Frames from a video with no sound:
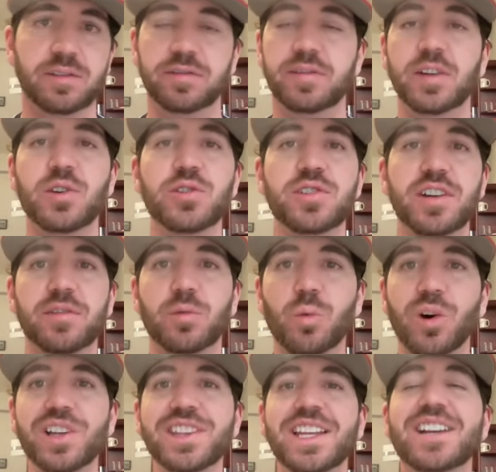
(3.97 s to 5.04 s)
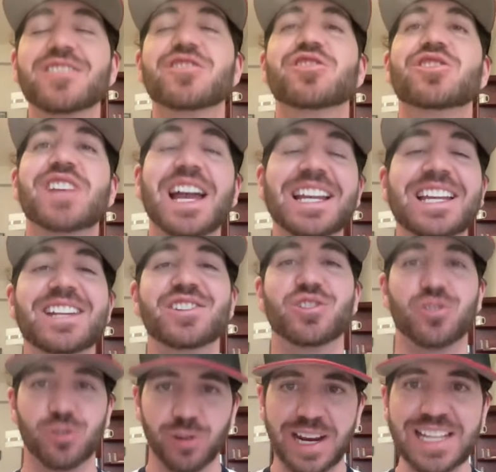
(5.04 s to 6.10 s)
And the Phils have won their second
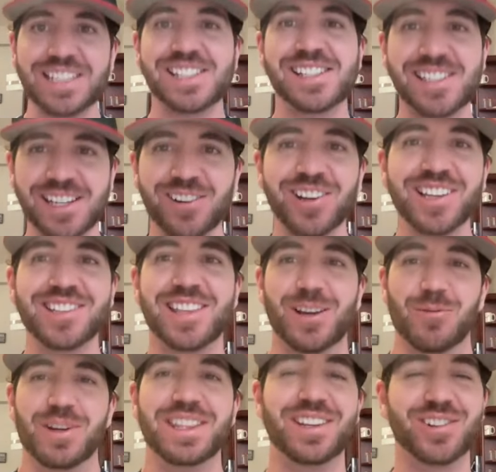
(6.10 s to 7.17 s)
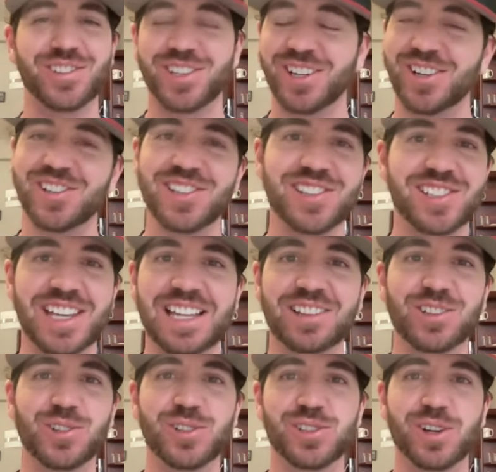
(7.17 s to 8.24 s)
straight series. They win their series in
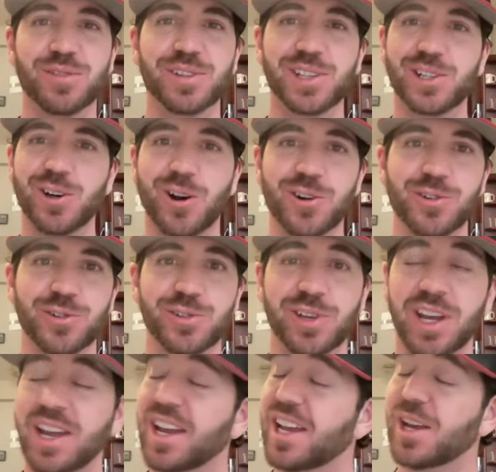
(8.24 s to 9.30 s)
St. Louis over the Cardinals.